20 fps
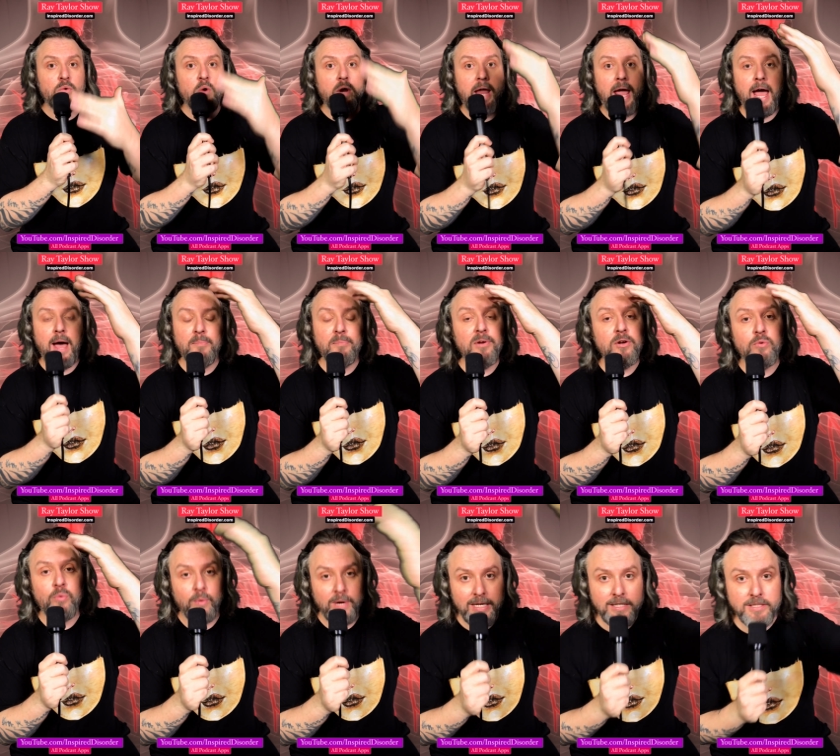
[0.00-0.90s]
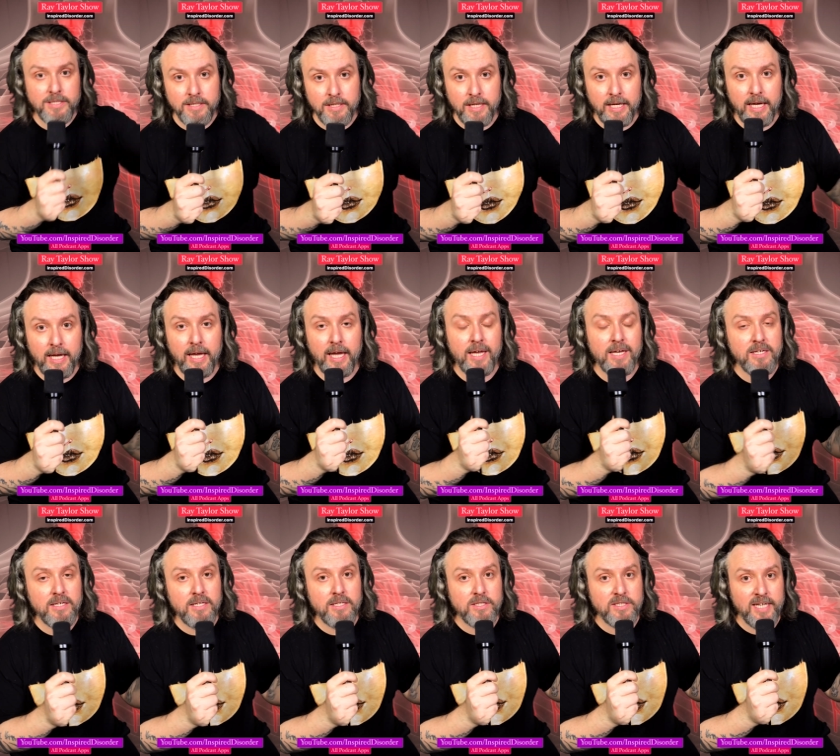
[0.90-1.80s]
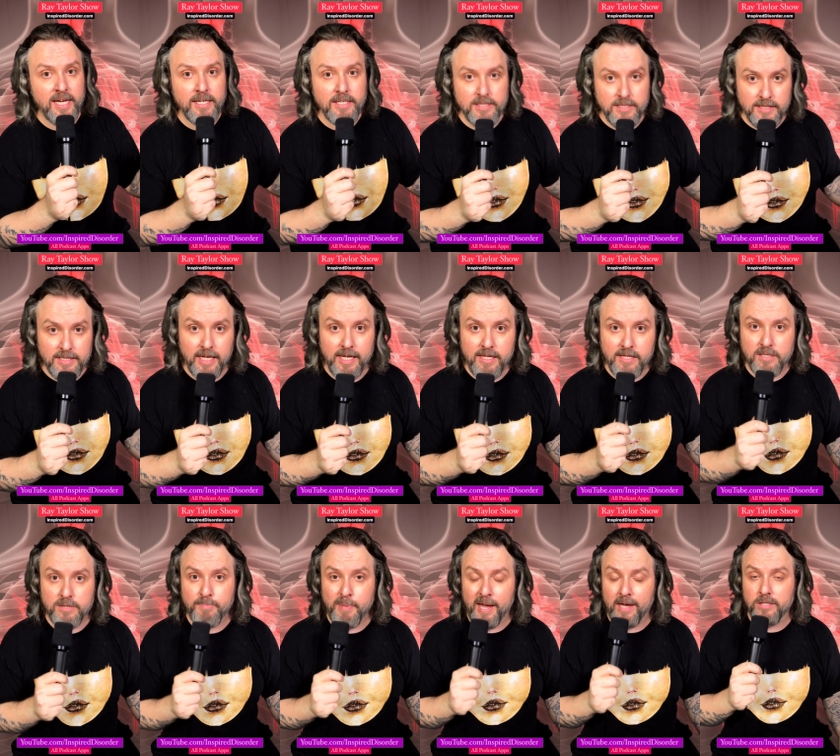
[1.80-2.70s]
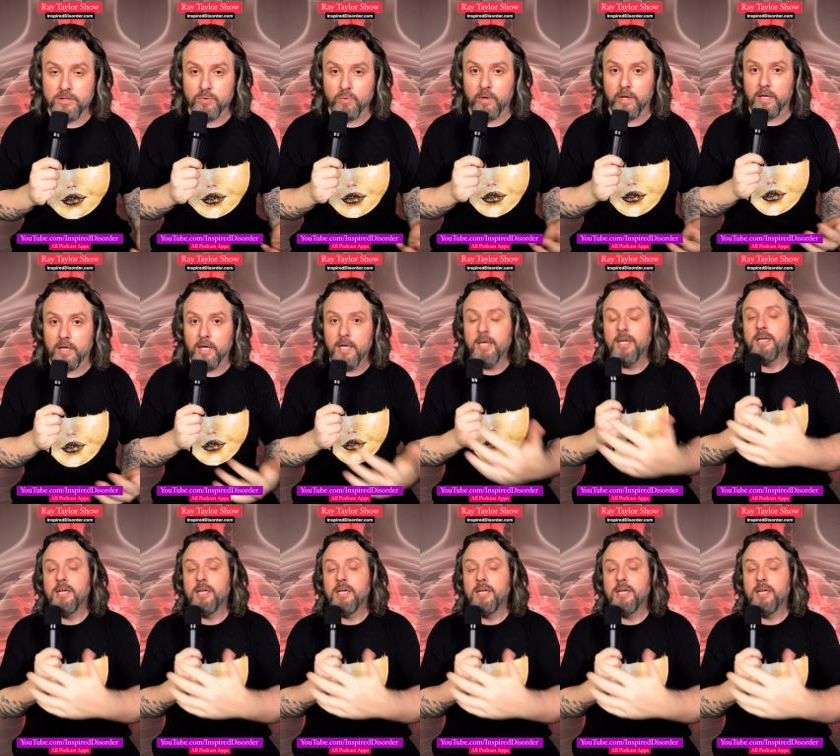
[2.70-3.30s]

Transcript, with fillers: what happened recently in Tennessee this past week,